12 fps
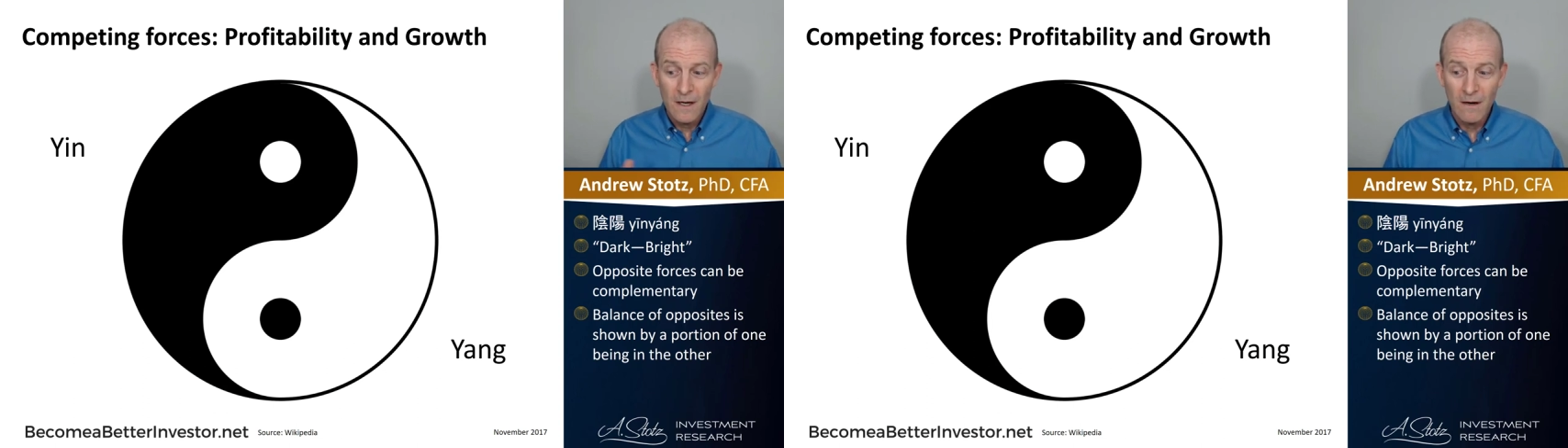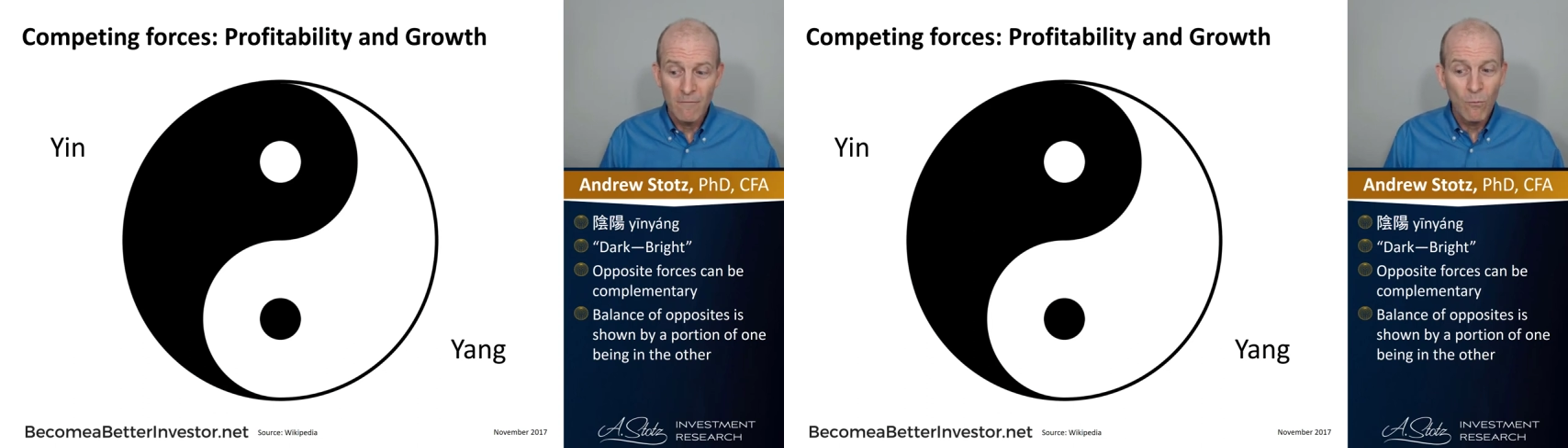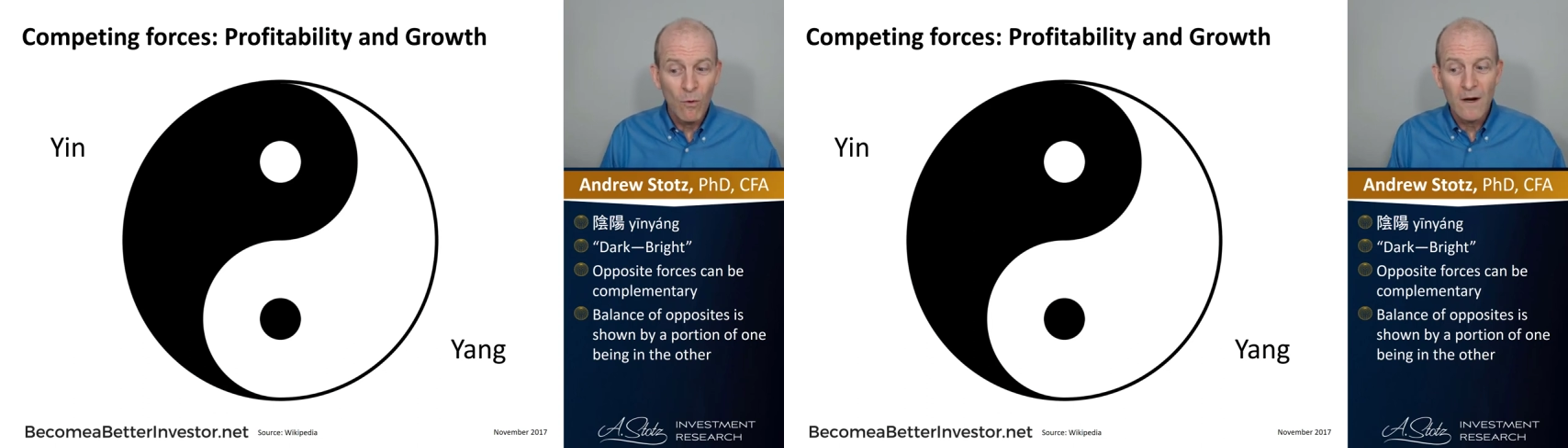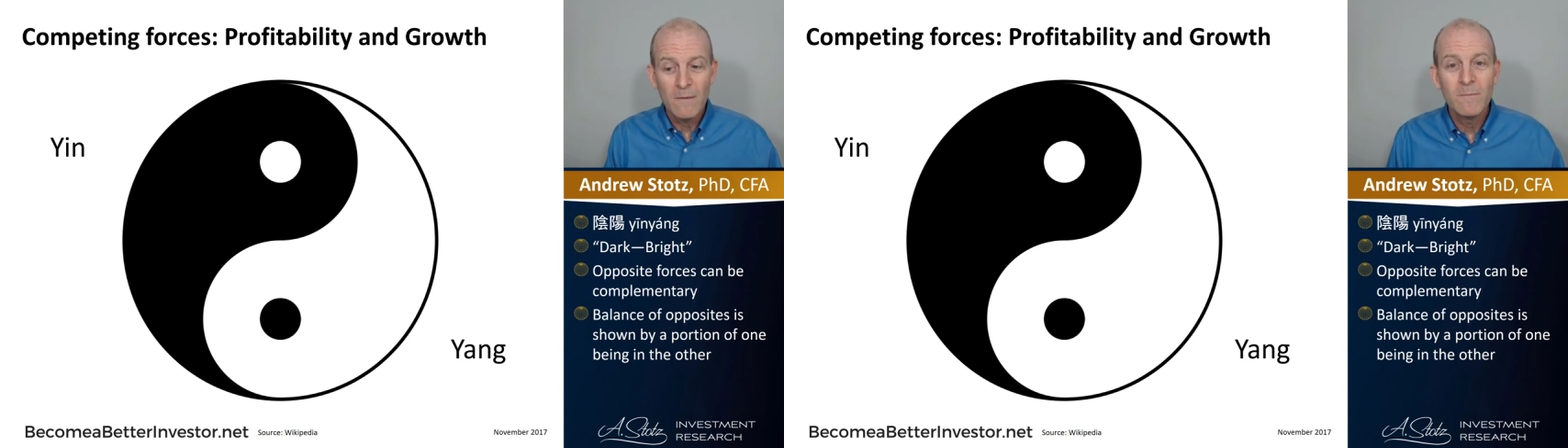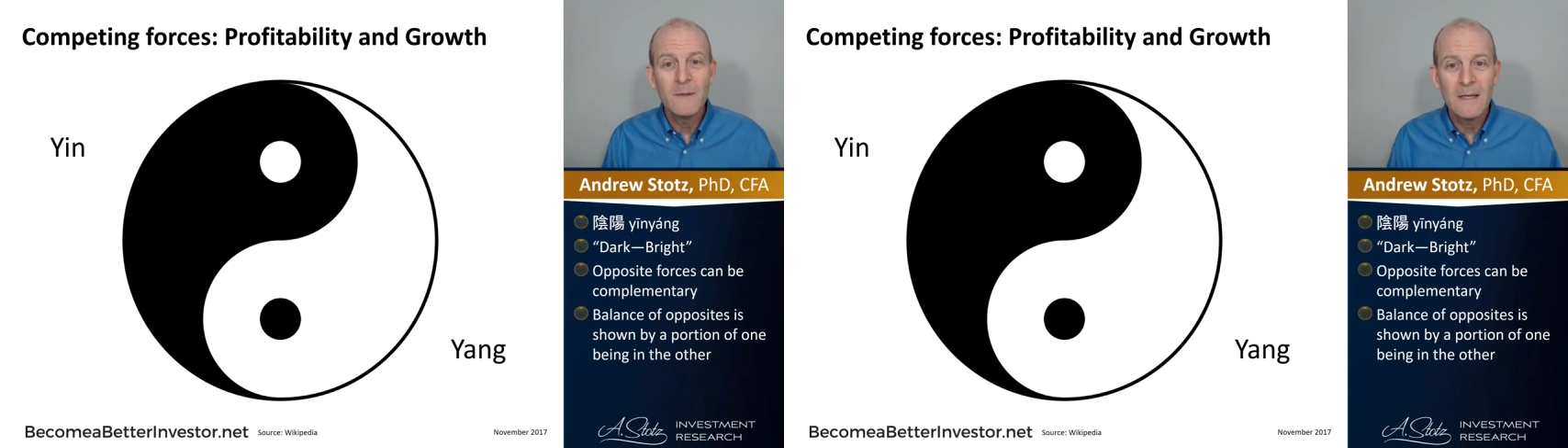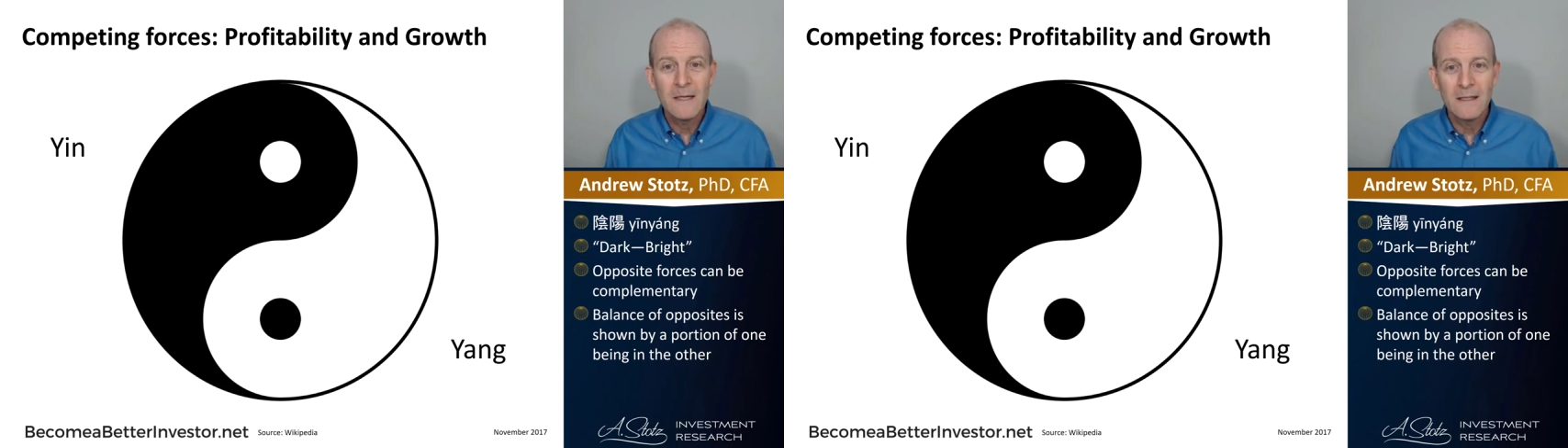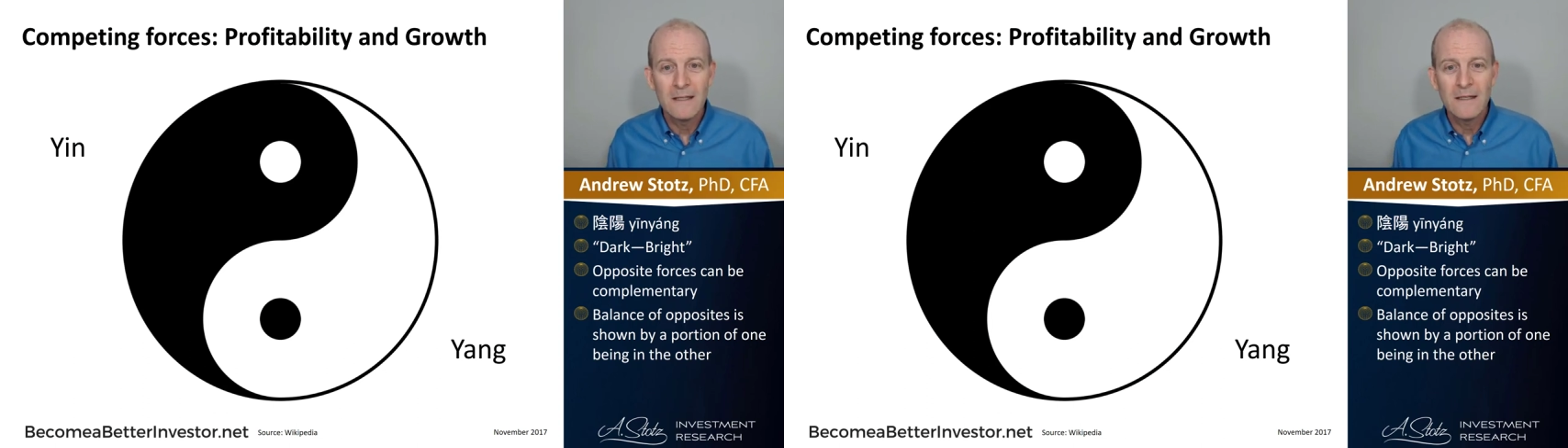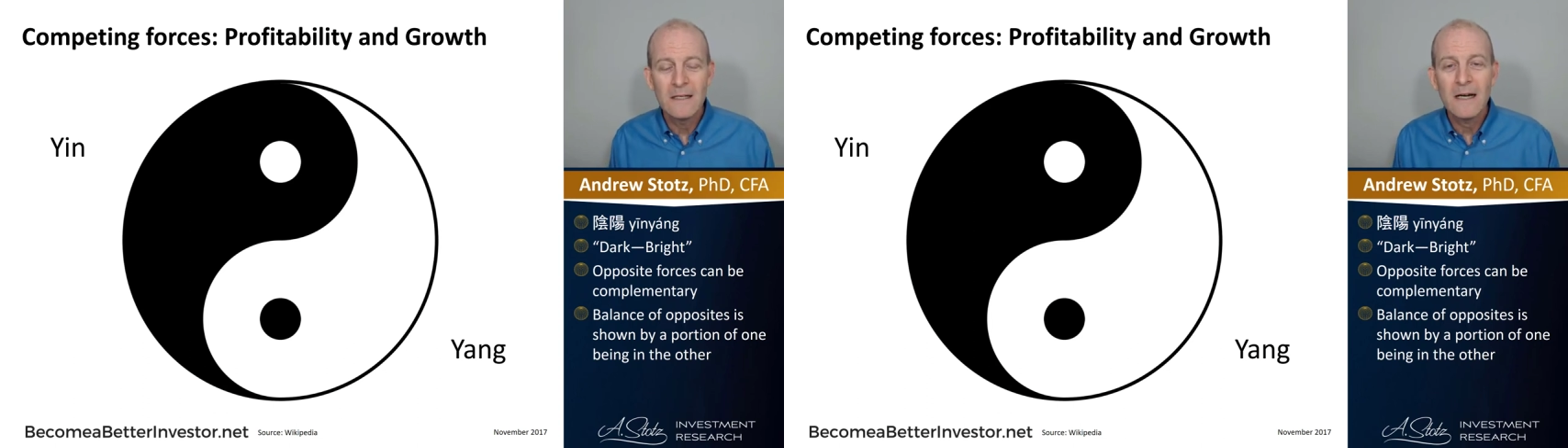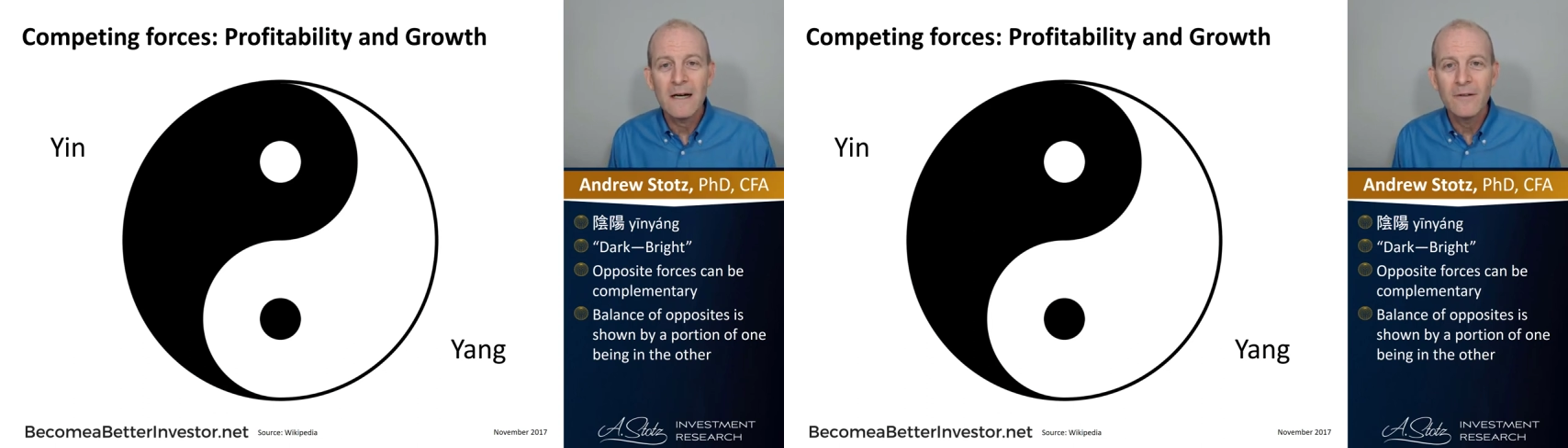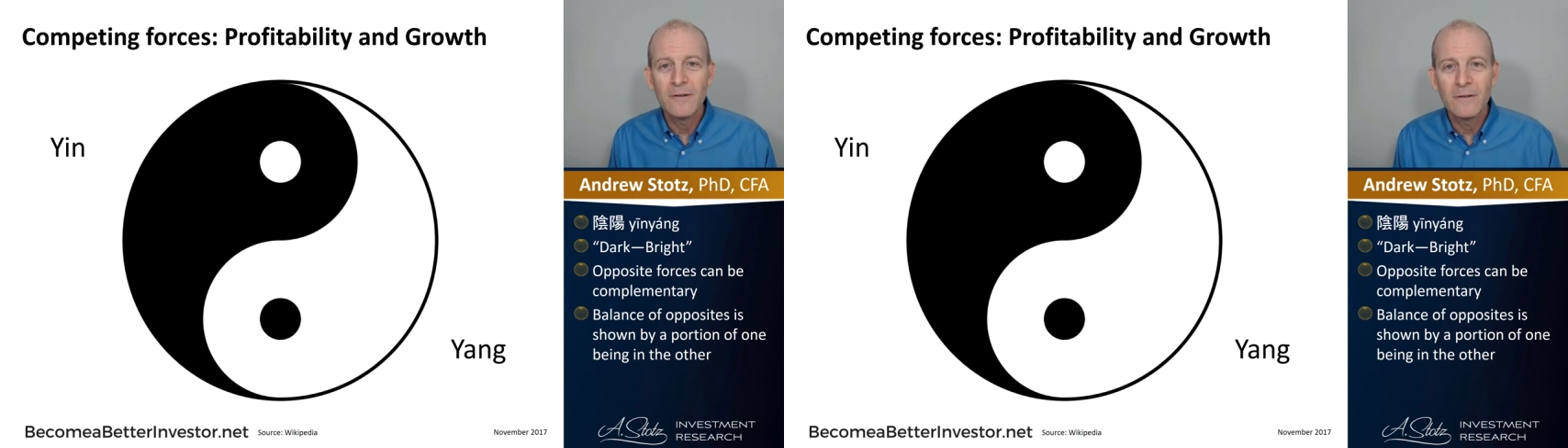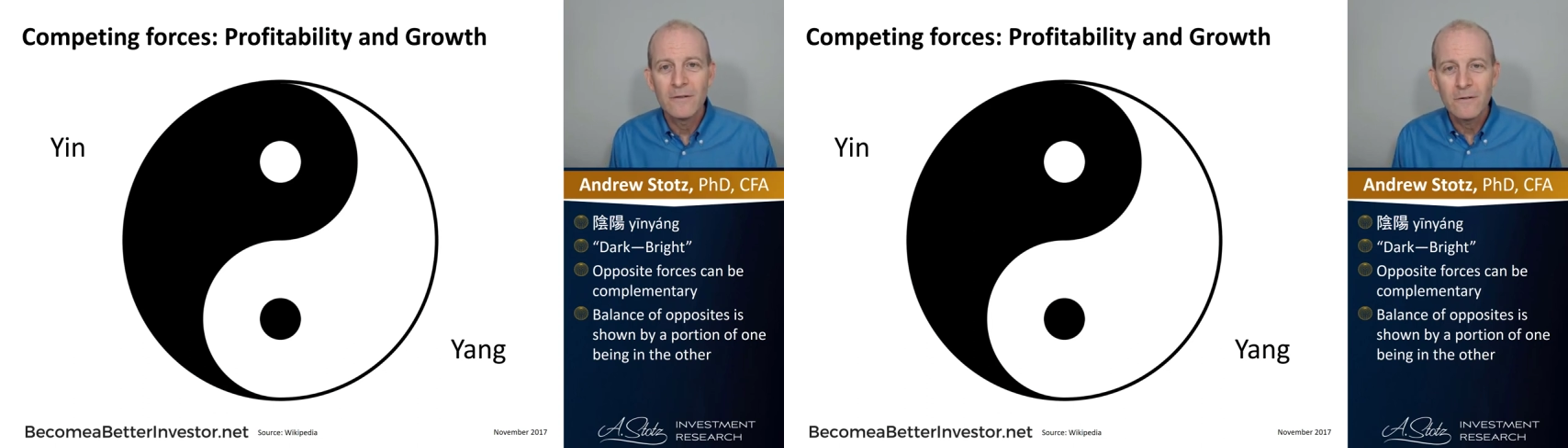of one being in the other.